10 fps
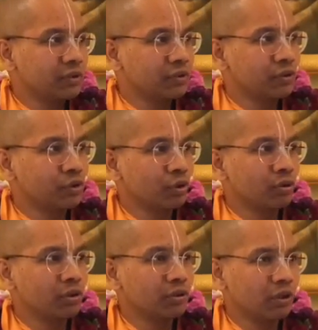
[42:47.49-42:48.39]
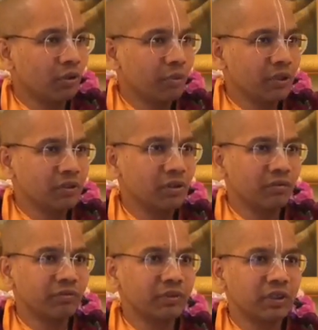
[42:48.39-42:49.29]
So the topics
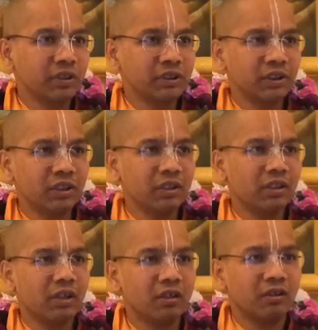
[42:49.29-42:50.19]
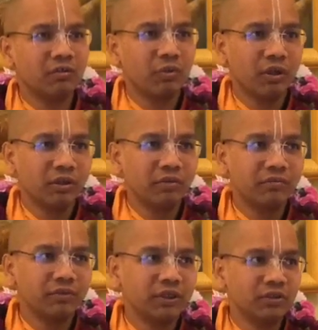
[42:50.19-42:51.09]
of Krishna are the one
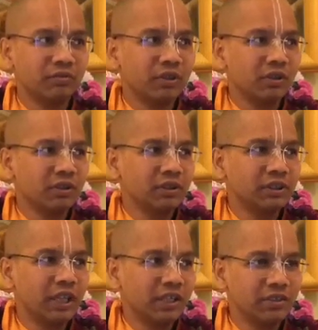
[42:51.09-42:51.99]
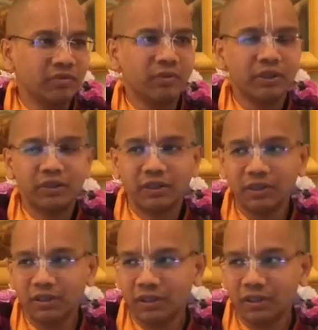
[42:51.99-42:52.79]
which will satisfy the